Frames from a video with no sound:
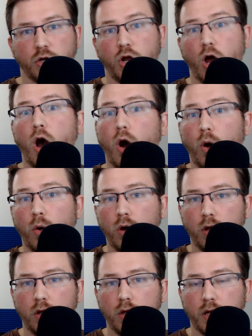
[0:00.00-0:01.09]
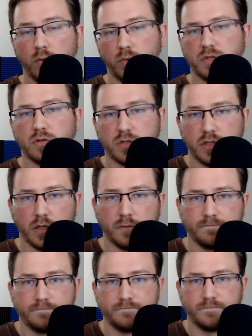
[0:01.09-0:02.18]
go in Wintersteel.
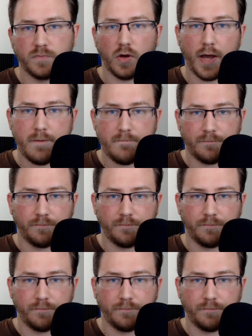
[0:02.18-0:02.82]
Okay?